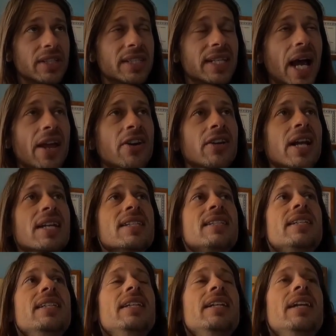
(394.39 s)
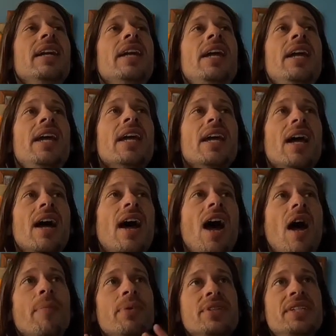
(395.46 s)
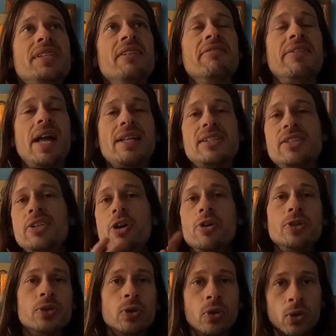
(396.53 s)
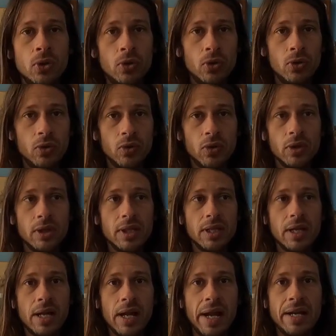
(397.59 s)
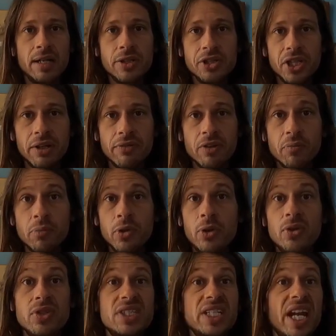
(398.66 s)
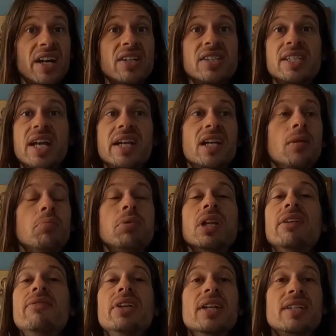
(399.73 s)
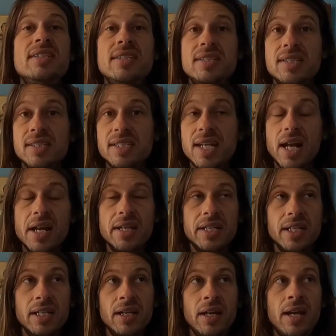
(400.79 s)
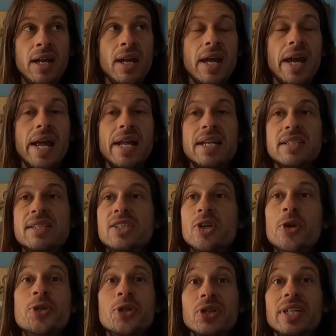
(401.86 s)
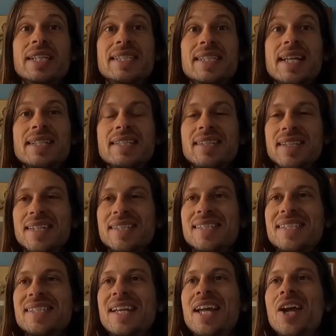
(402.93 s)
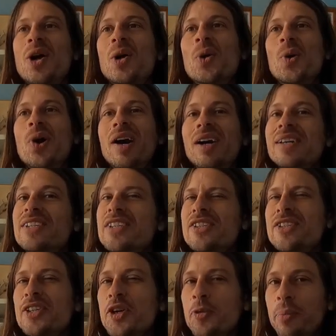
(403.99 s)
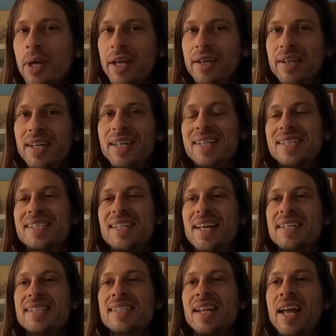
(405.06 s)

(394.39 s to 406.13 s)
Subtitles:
Saturn has the opposite of that social energy of the moon. Saturn's like oblivious to society and is socially senseless or stupid in a sense.